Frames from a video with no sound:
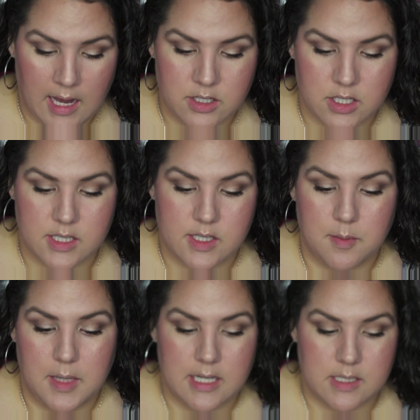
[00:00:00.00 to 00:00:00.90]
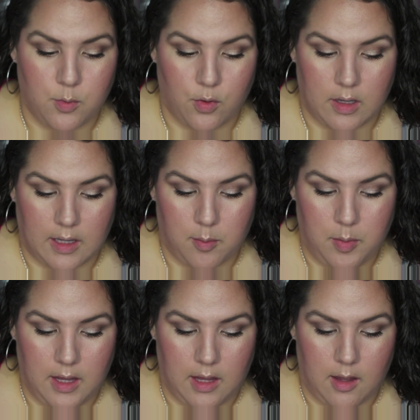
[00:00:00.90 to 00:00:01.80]
It just to me is more like a
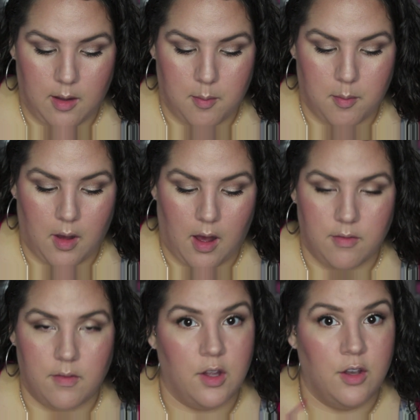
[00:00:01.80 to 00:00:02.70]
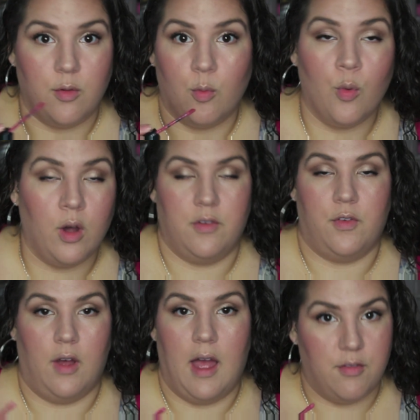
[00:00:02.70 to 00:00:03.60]
pinky mauve,
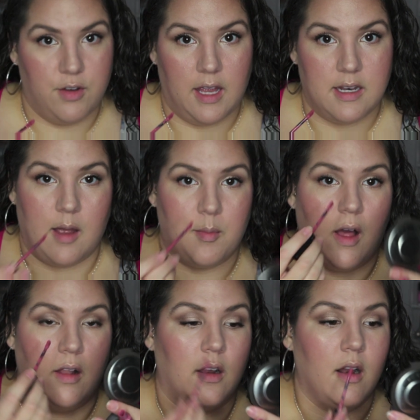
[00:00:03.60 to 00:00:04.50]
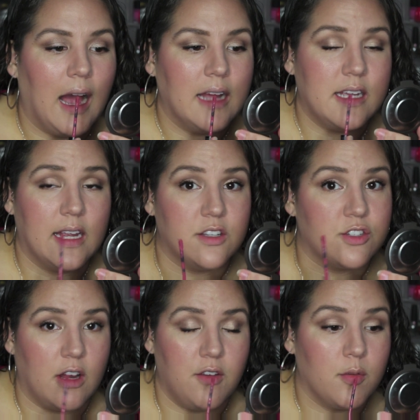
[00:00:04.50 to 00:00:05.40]
wonderful everyday type color. I take it
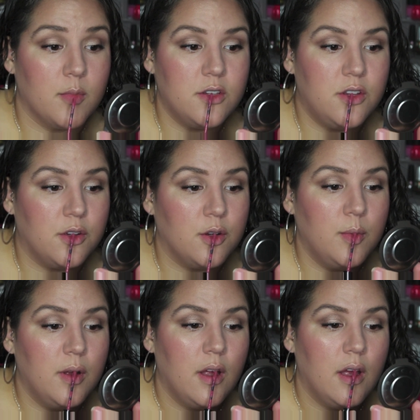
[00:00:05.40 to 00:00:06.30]
straight from the tube